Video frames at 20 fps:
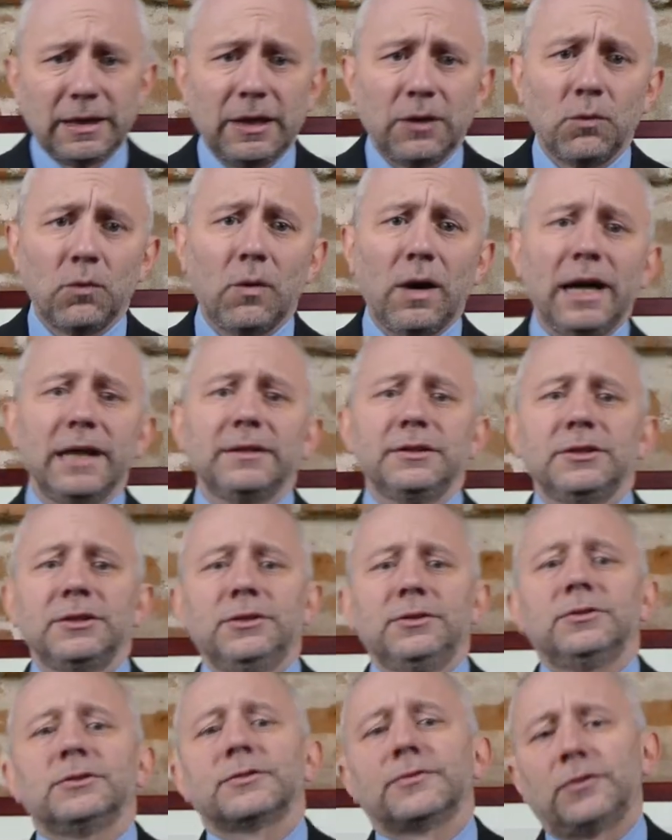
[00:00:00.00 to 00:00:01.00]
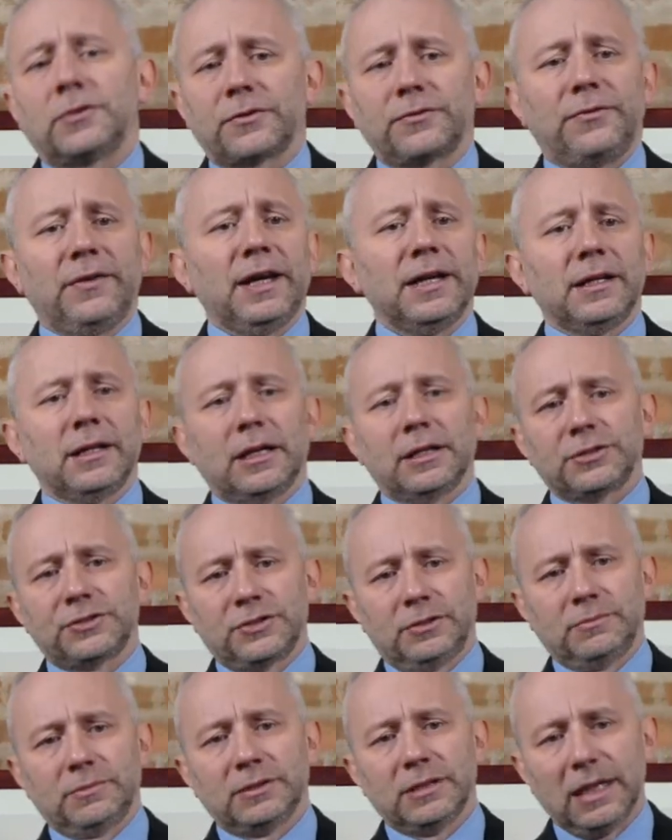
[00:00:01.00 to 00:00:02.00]
and widely used for
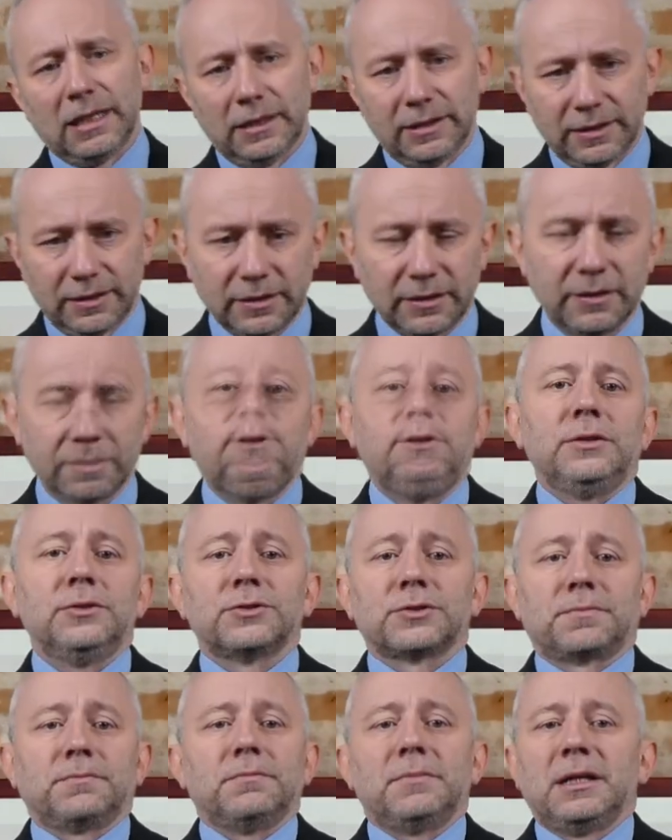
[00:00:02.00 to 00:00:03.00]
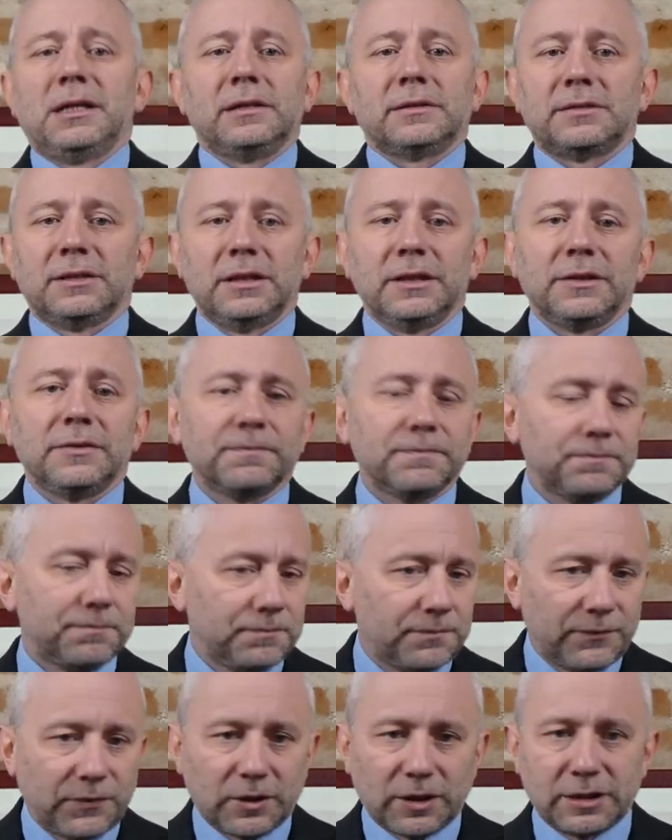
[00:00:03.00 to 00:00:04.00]
financial modeling. Use built-in,
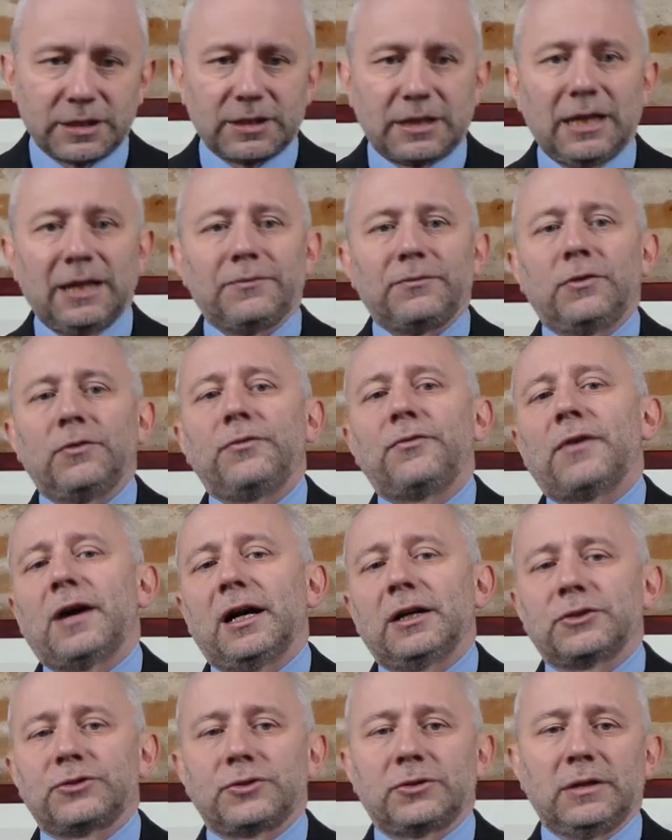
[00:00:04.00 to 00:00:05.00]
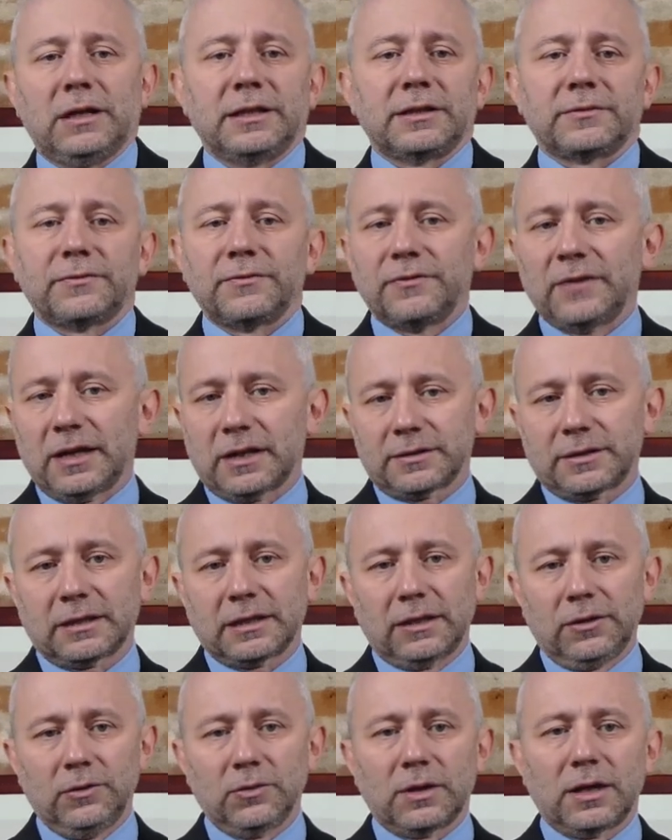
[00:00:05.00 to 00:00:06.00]
for example, functions like
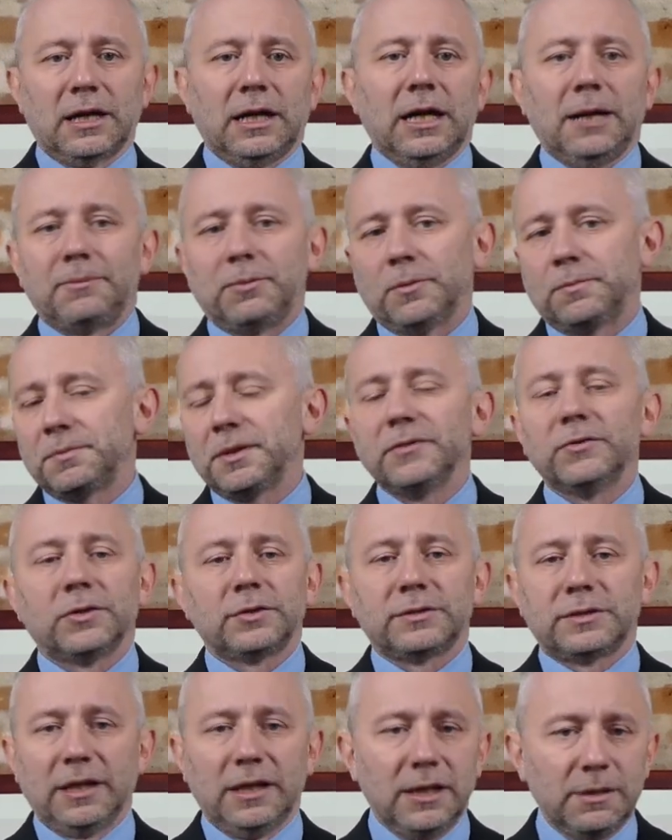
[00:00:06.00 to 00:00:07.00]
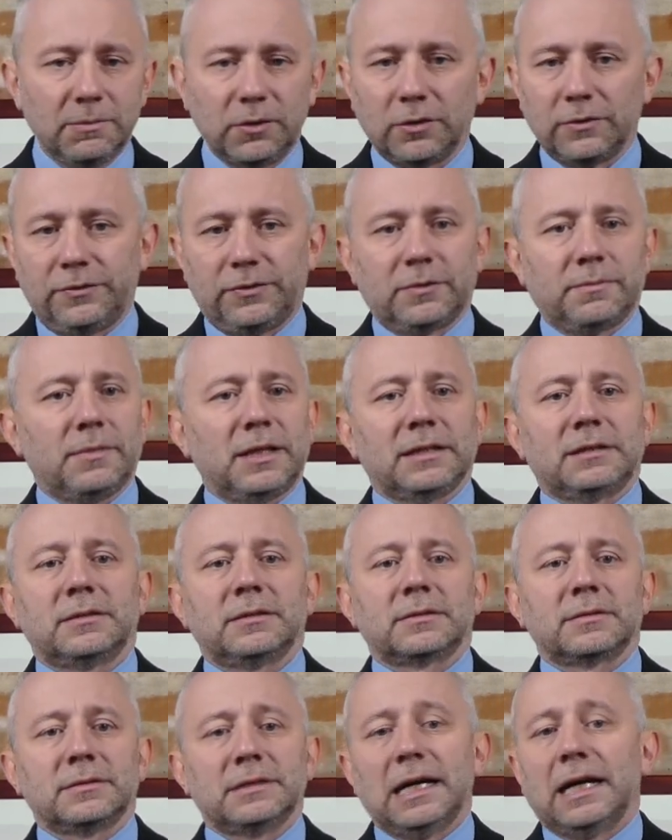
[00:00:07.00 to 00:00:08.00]
vertical lookup or pivot table for
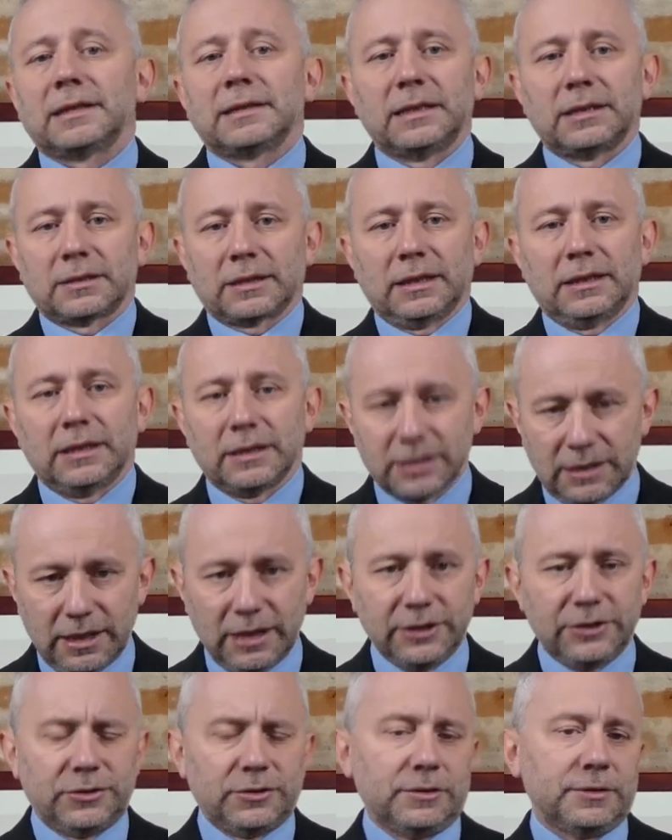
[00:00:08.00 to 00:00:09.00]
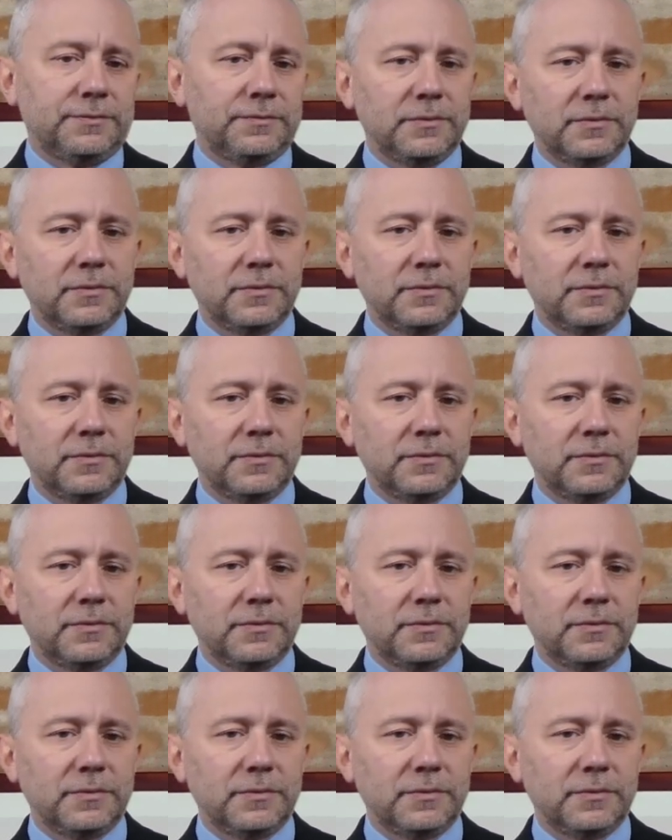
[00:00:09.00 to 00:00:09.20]
better data organization.